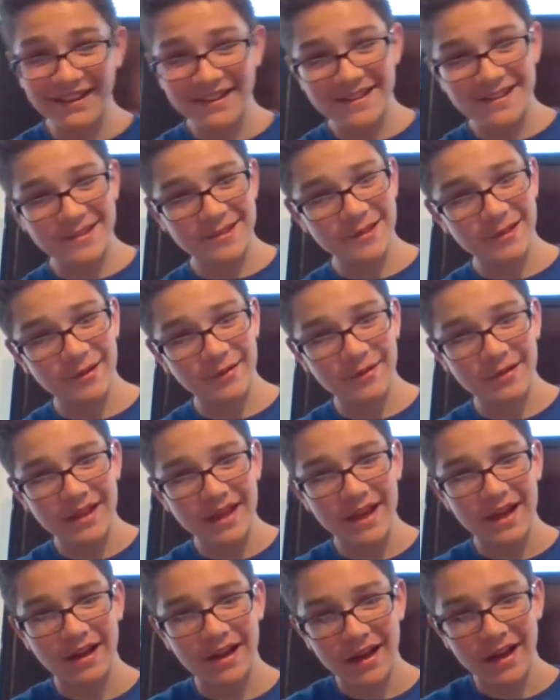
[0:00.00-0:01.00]
So,
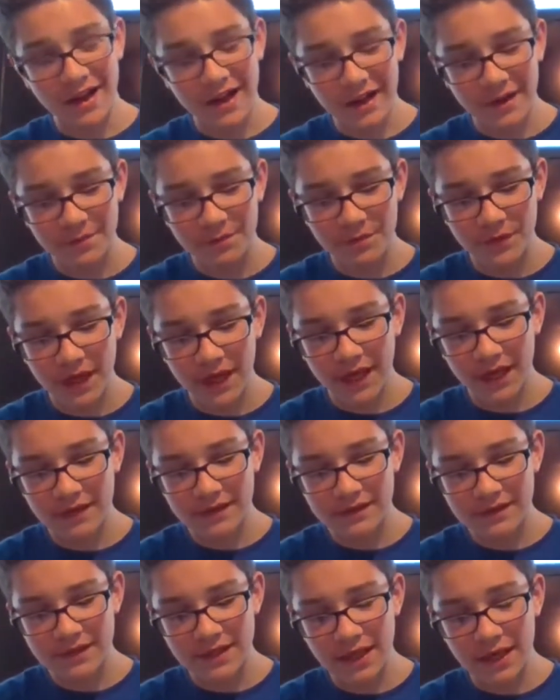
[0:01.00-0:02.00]
yeah,
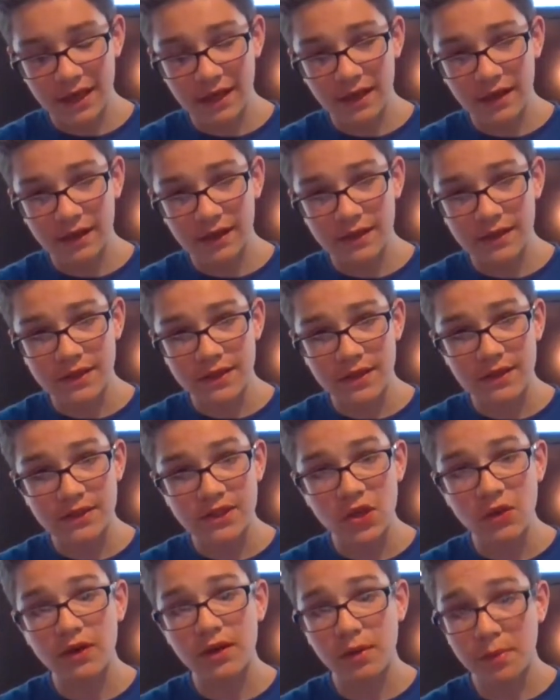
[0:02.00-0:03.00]

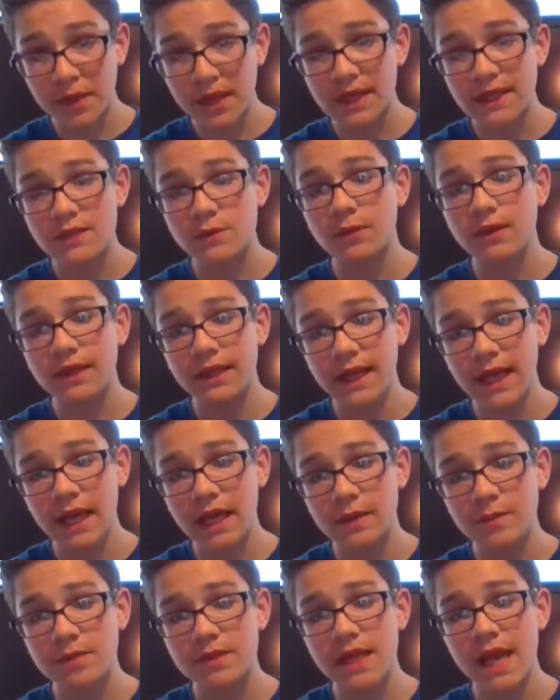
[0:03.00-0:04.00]
Sony PS1
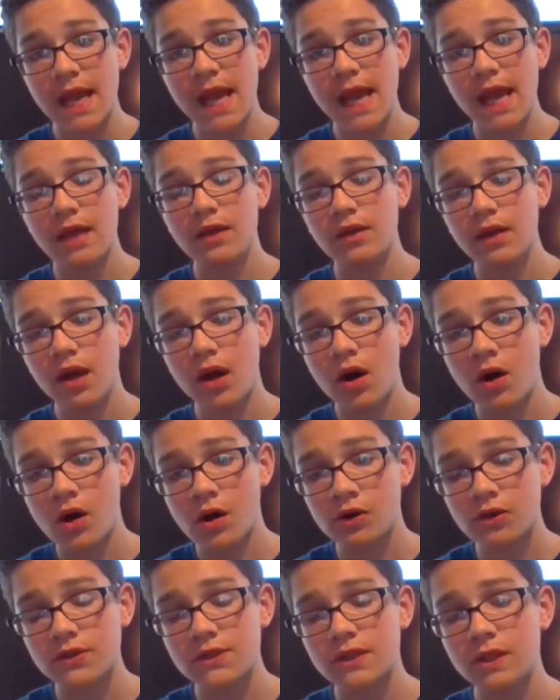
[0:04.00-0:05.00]
games
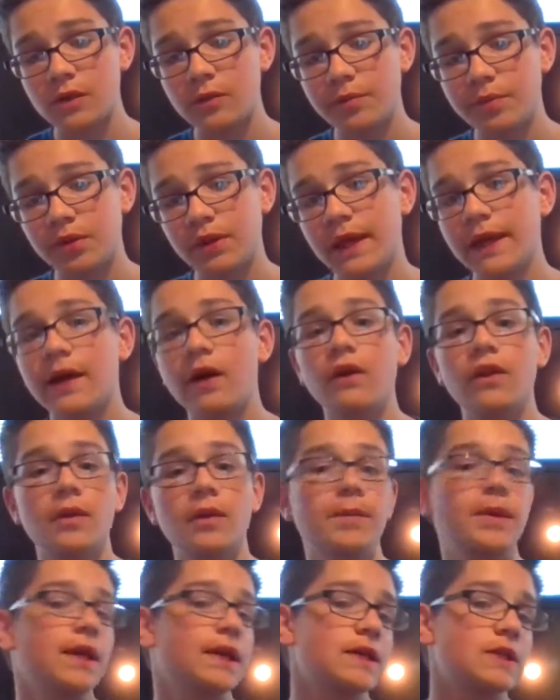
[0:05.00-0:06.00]
also play on the
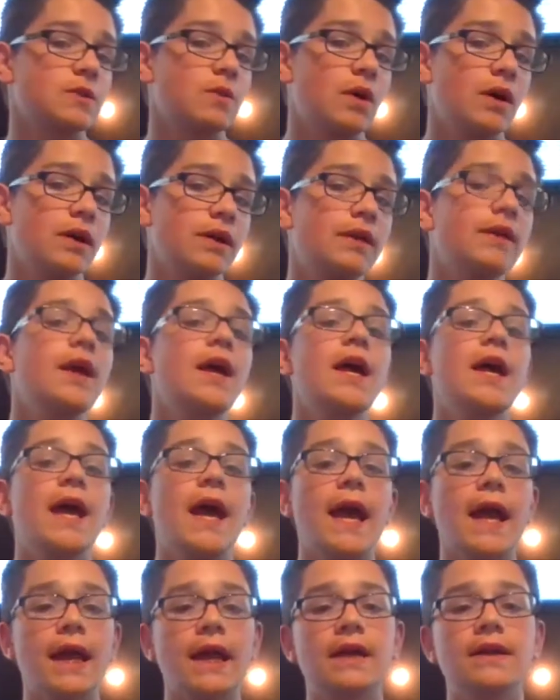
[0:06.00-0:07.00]
PS1
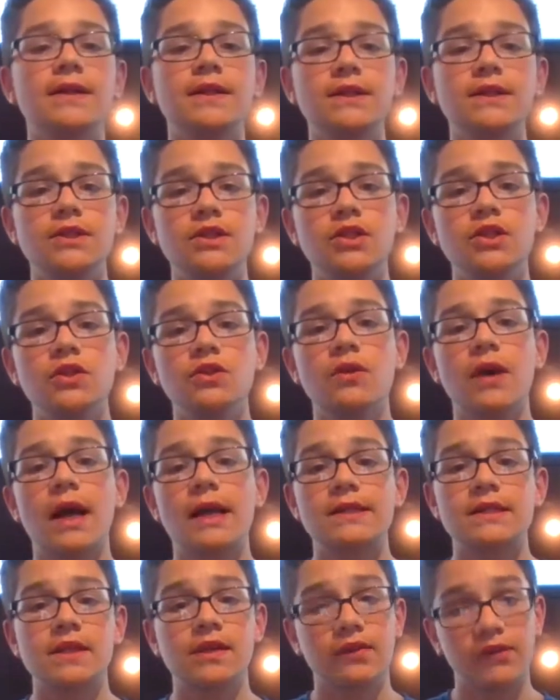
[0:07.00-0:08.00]
and 2,
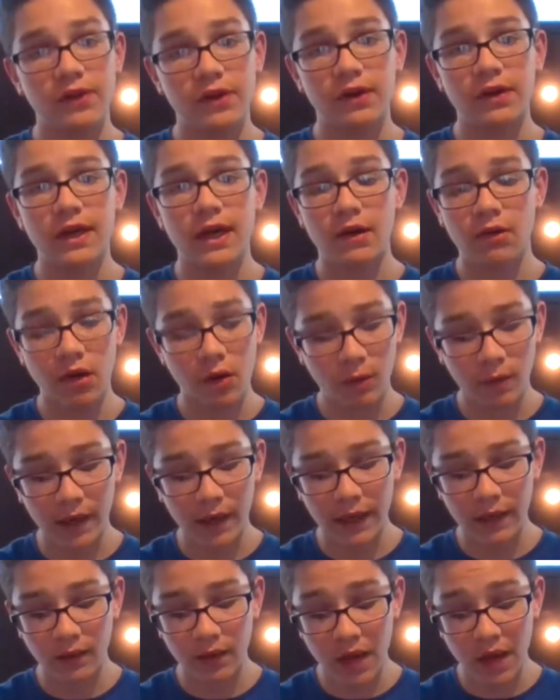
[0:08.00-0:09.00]
as I figured out a
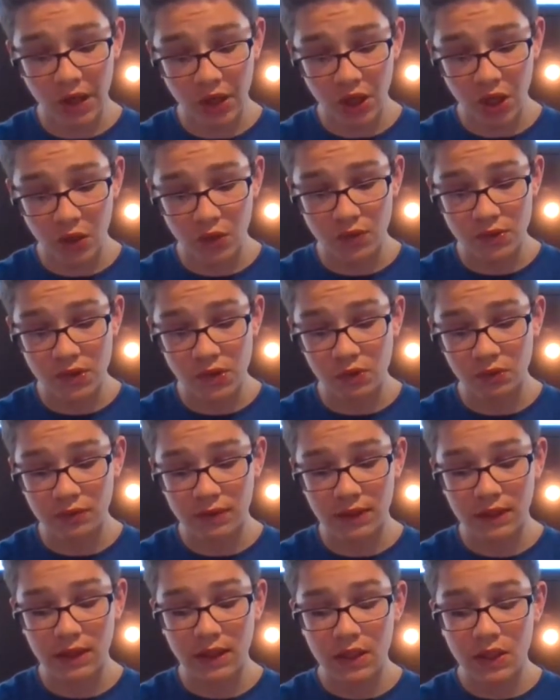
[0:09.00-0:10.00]
while ago. So
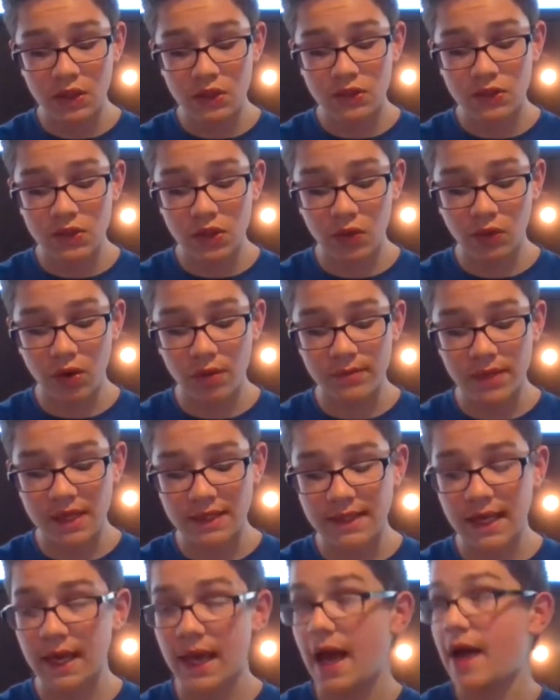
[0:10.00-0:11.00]

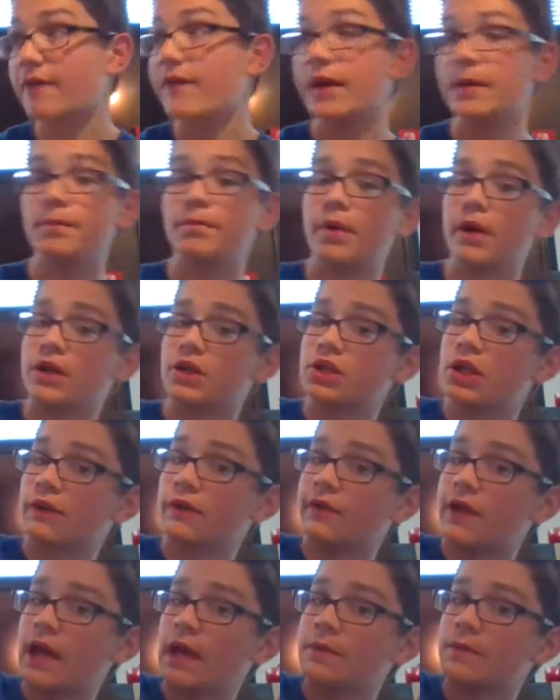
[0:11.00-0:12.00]
yes, I have a bunch
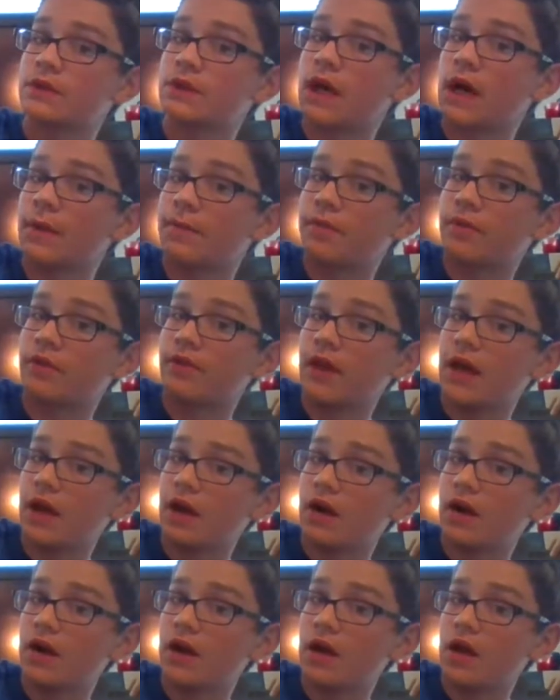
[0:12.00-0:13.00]
of games up
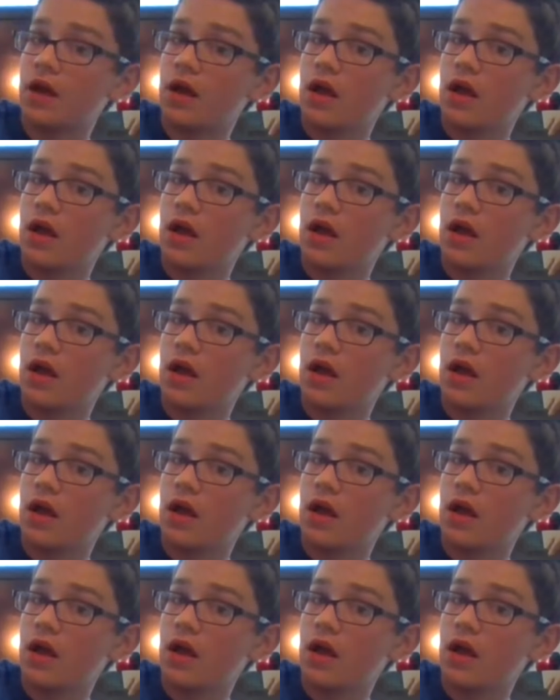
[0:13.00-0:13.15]
there.